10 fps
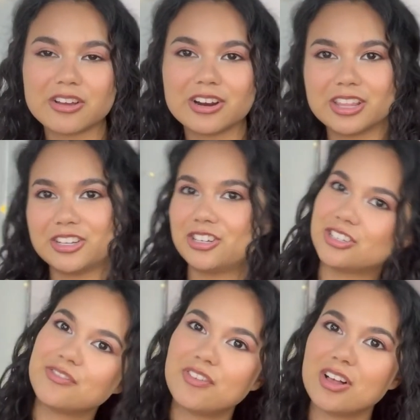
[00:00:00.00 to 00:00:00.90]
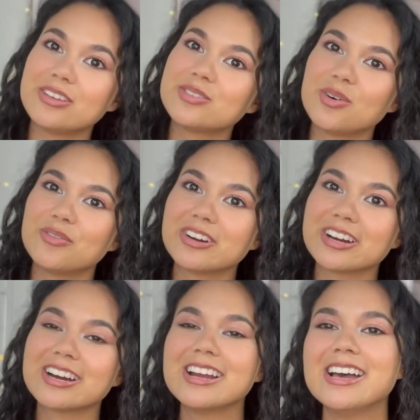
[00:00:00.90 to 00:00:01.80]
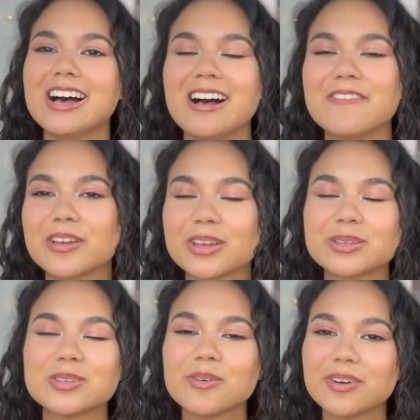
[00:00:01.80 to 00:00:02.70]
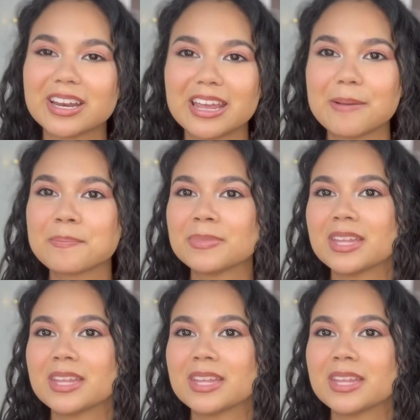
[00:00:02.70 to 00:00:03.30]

and then she just falls over. I found that so funny,